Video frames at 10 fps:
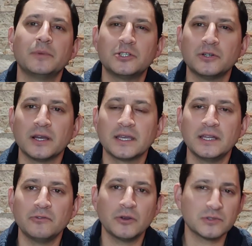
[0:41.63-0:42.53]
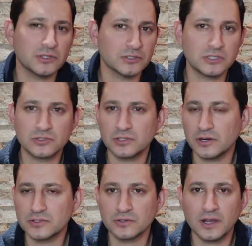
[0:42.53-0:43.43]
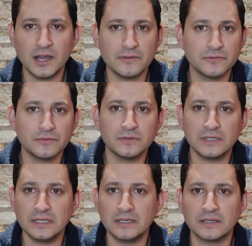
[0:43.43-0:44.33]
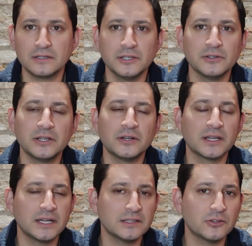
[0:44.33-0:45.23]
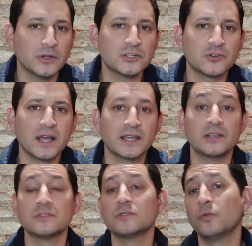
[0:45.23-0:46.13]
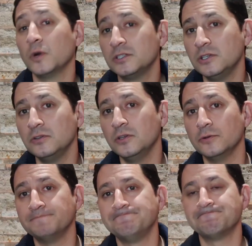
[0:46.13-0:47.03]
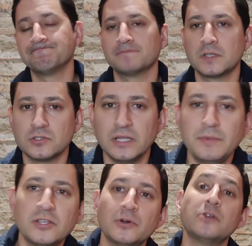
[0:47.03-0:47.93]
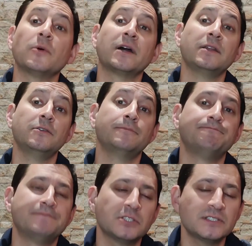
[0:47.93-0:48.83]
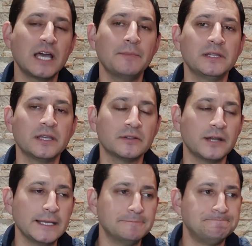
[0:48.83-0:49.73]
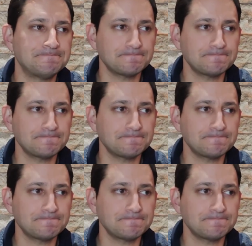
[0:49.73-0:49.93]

but you're not getting great results. Your stars are off, and clearly you're not getting the greatest tracking. What do you do? So let me tell you what I do. So this happened the other night.